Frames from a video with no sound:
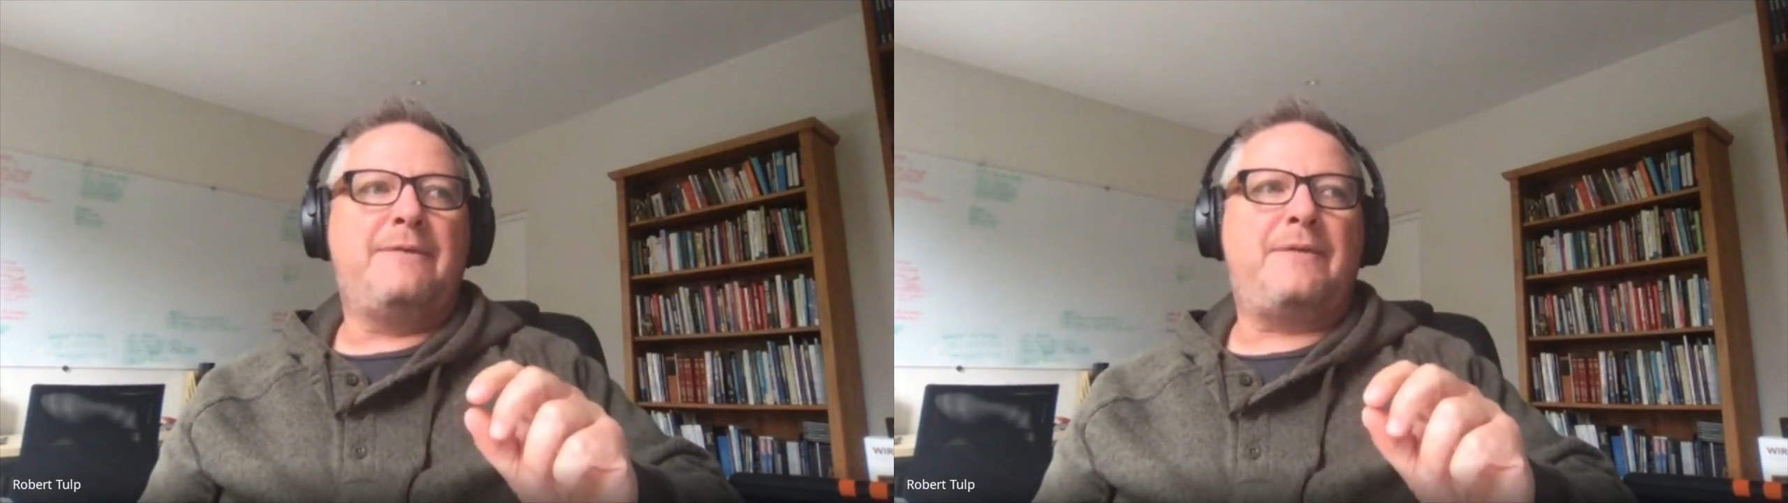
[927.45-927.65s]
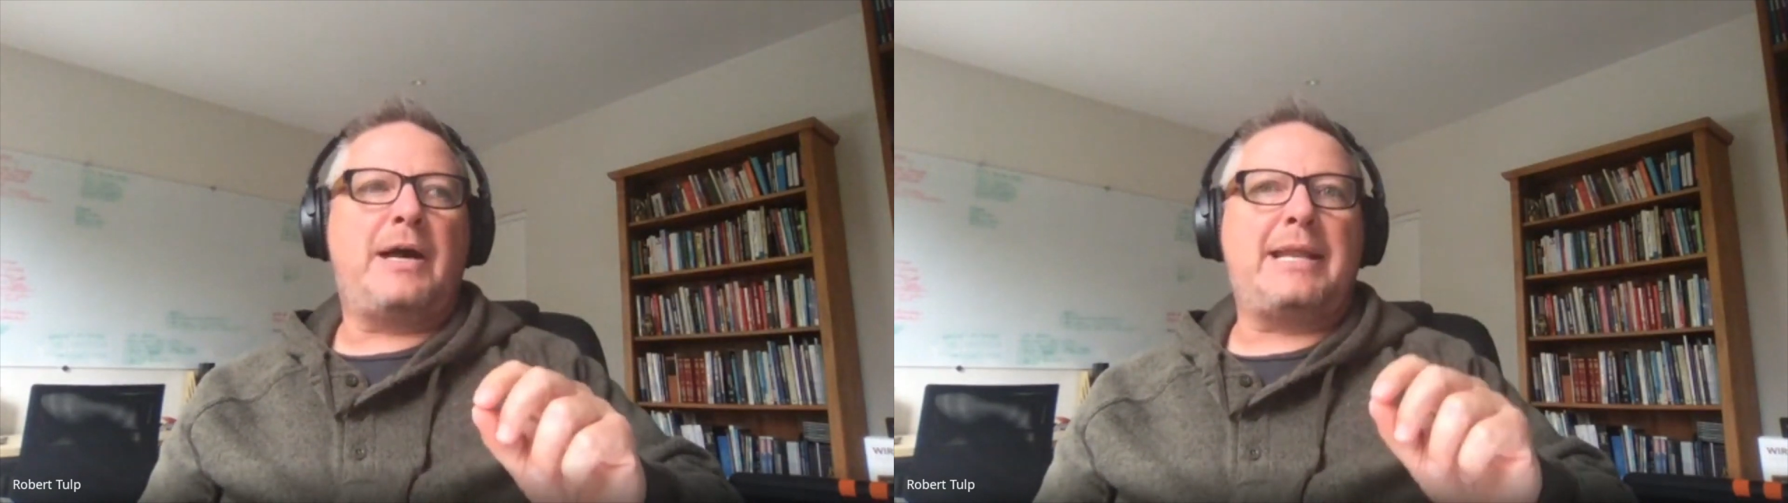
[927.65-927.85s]

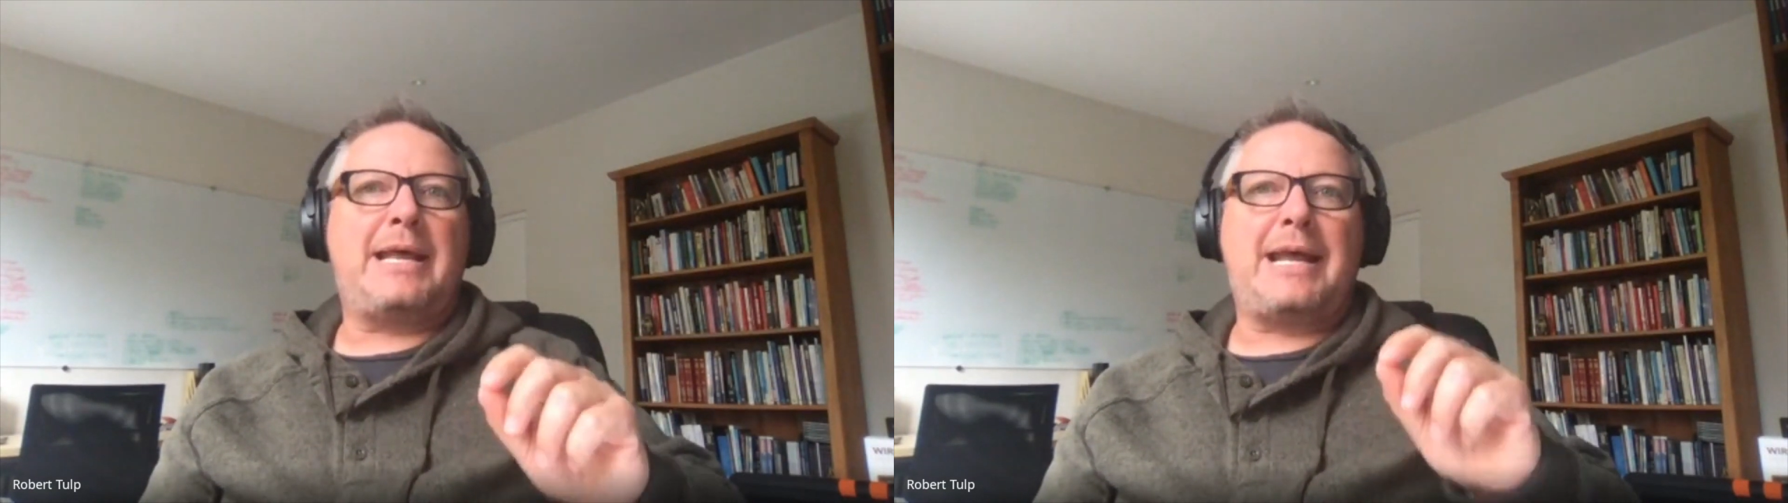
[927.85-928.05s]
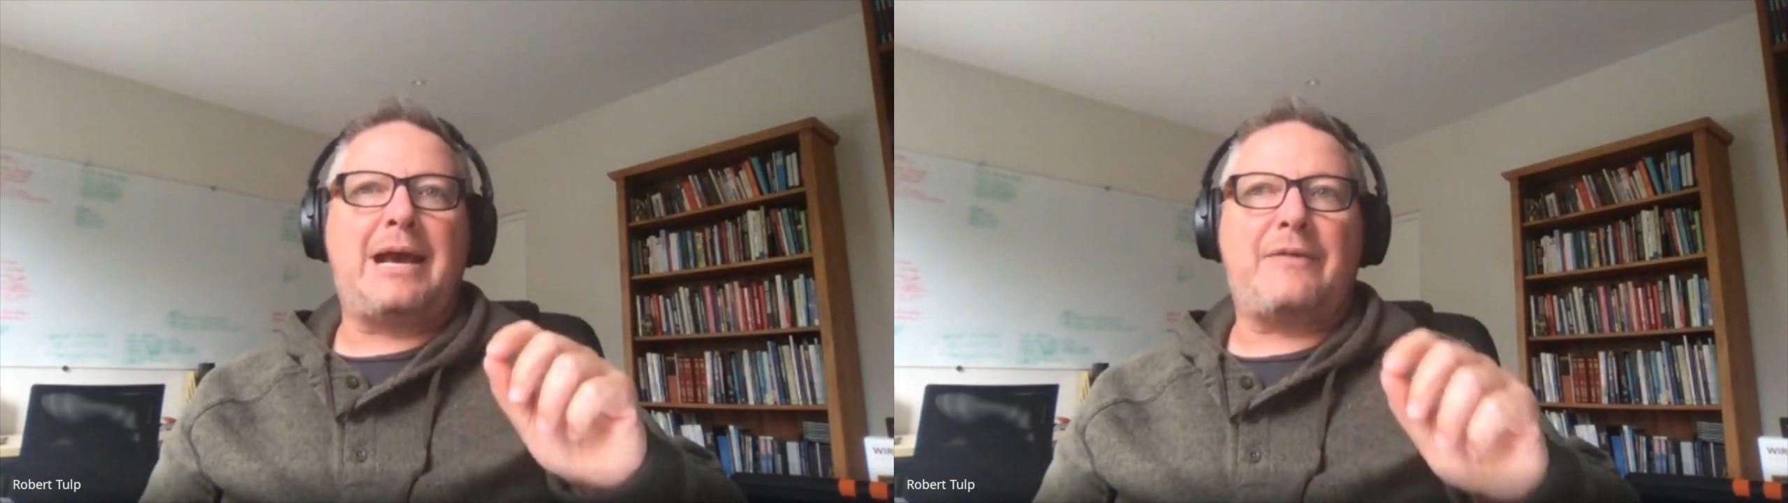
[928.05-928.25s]
find out
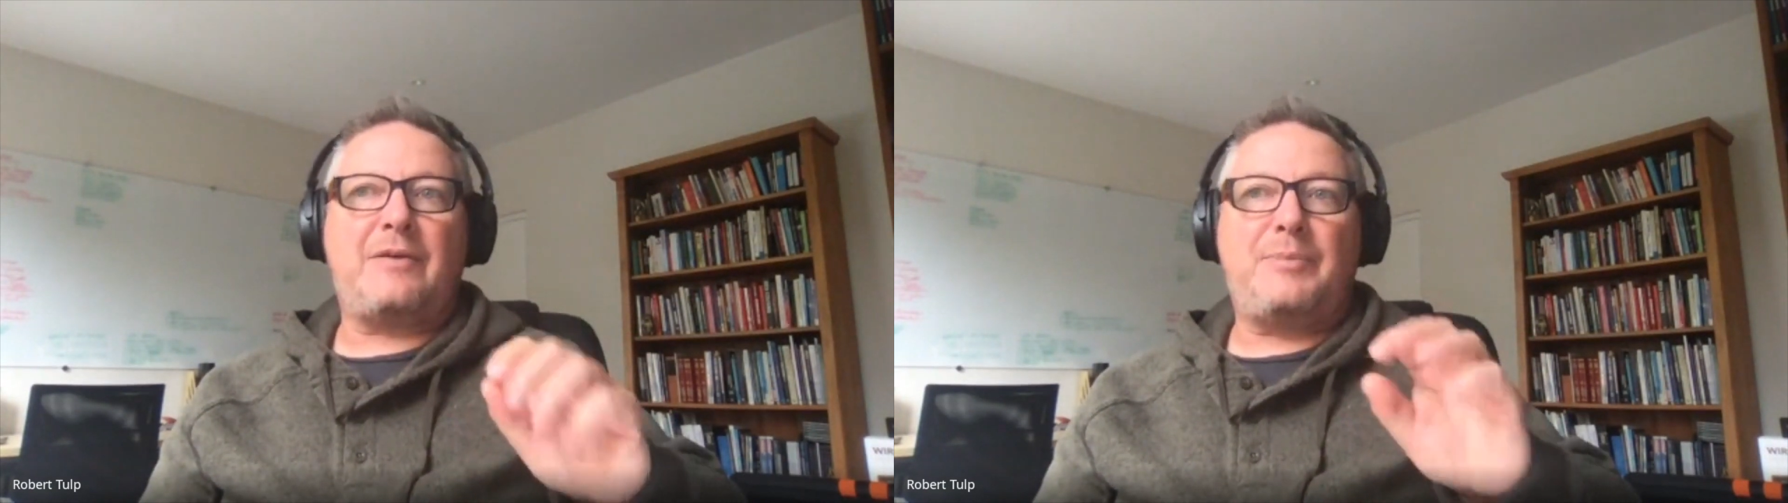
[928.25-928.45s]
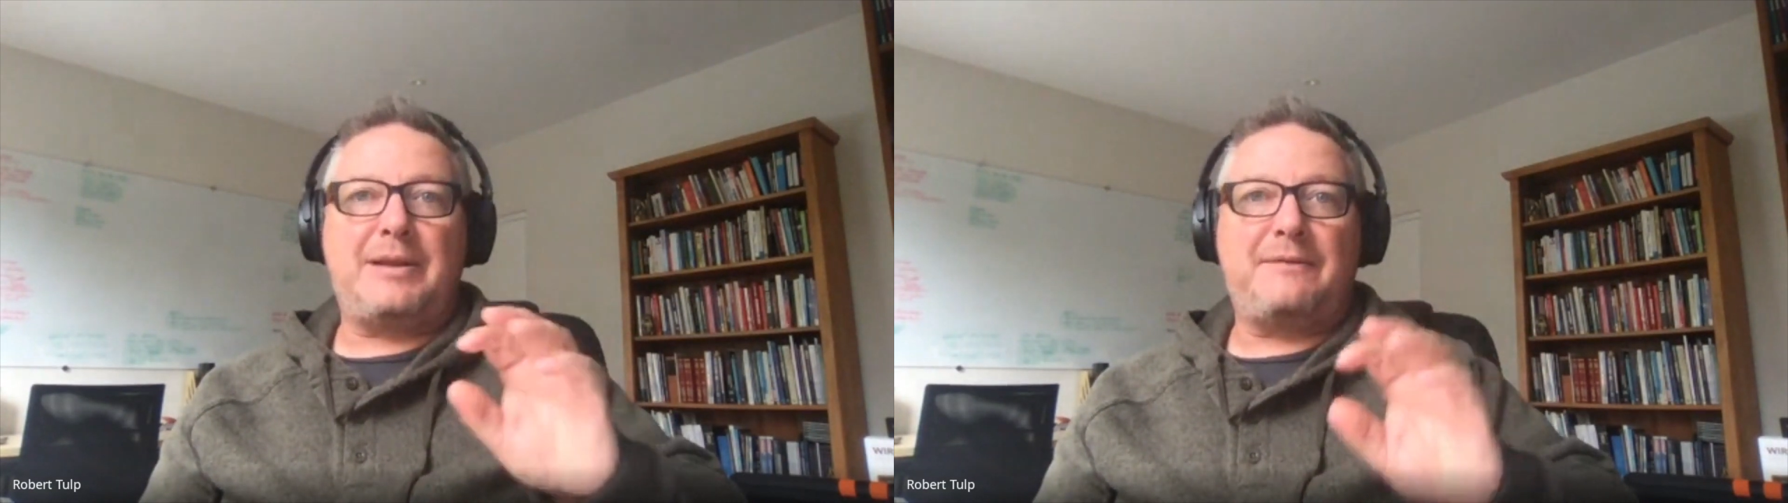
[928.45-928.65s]
how
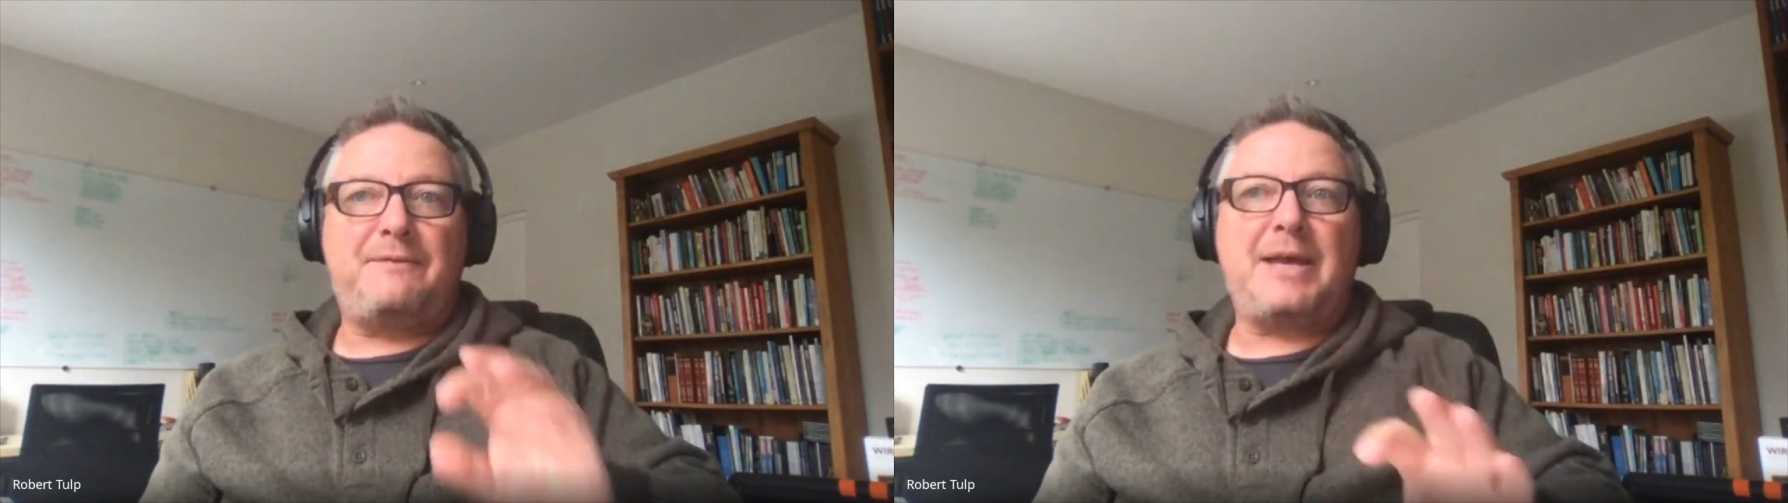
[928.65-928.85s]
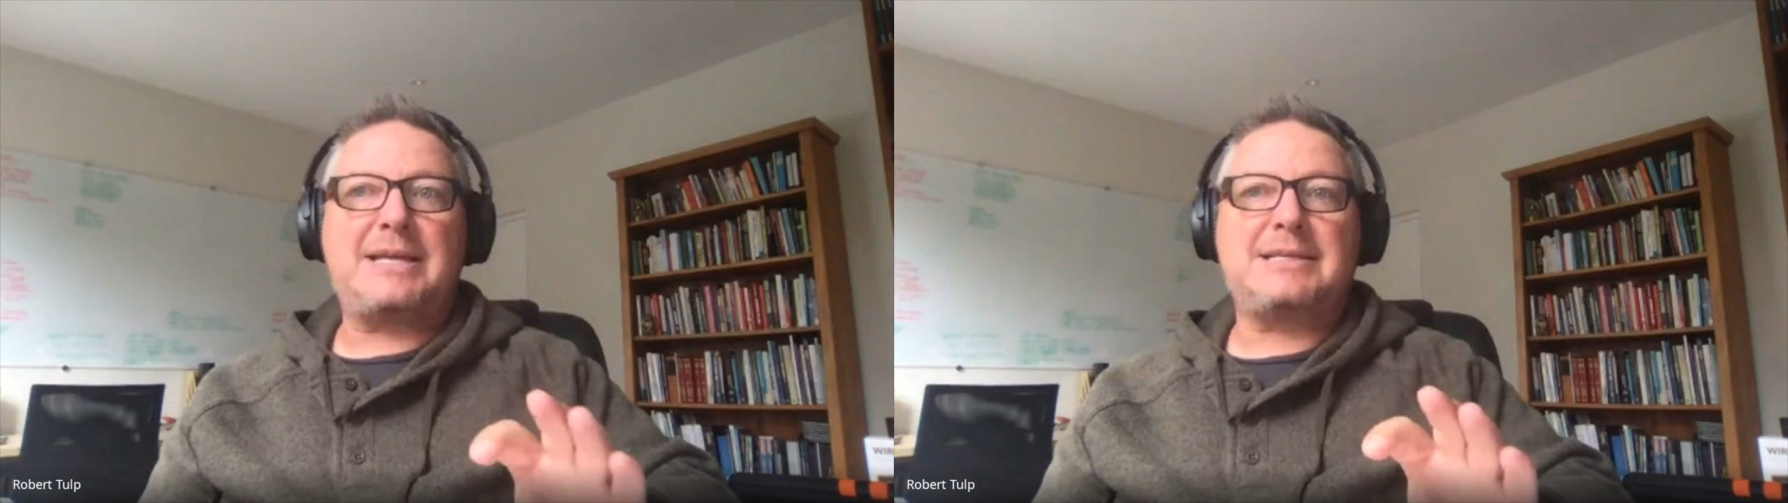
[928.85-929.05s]
they've been
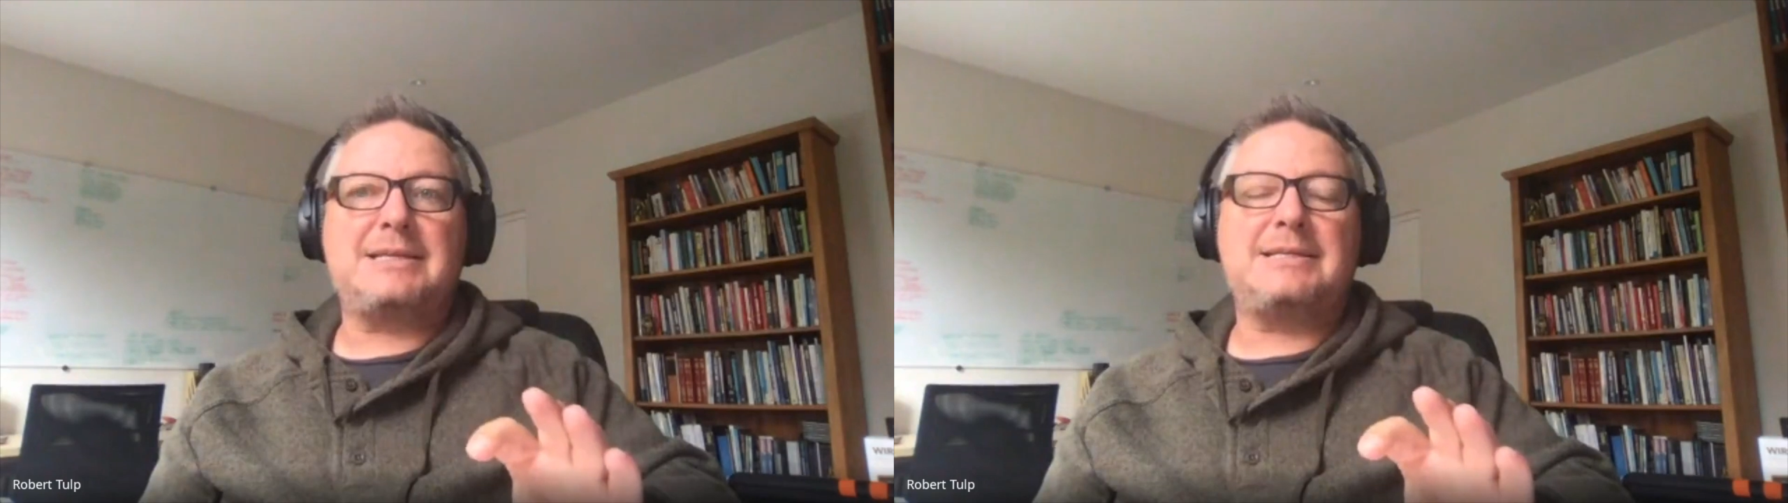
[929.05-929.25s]
affected.